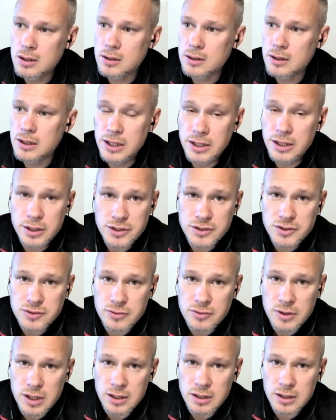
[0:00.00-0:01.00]

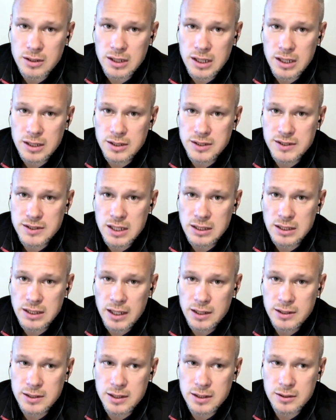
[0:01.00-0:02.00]
industry that is
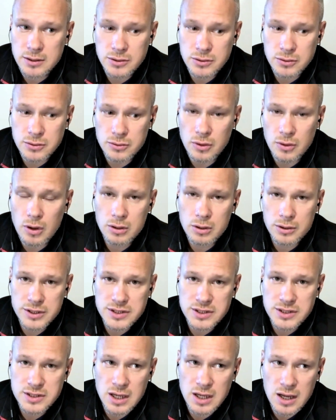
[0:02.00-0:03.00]
connected to all
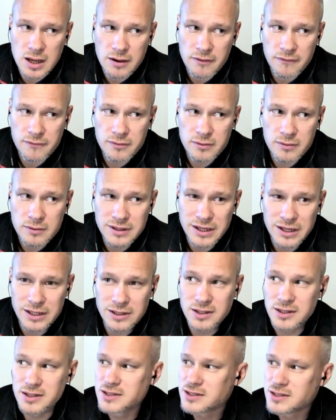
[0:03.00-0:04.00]
this stuff, that
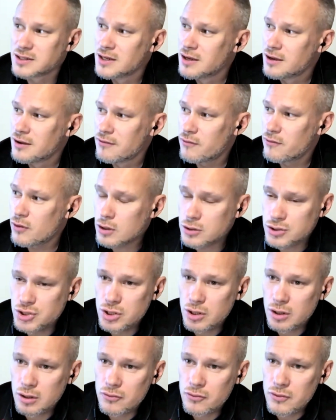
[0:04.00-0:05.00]
is
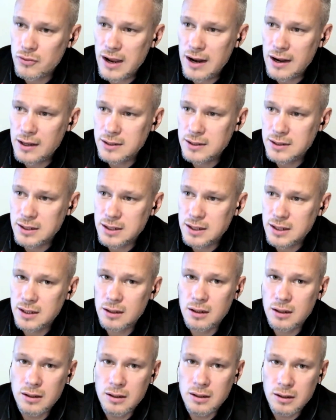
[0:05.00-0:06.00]
virtual reality,
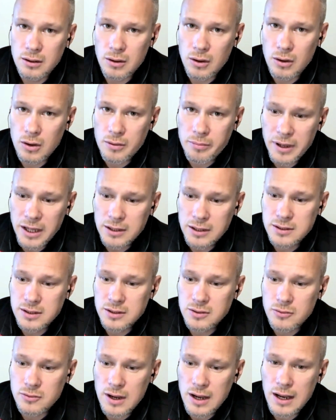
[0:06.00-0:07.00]

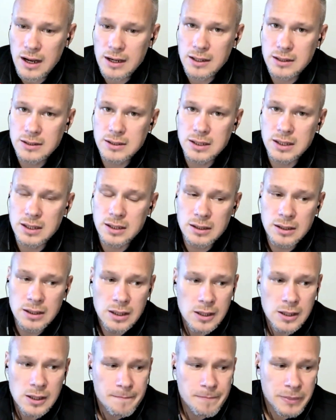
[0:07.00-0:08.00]
augmented reality,
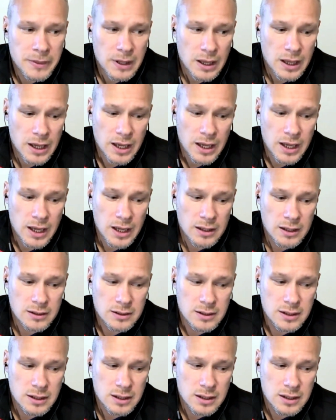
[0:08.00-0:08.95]
and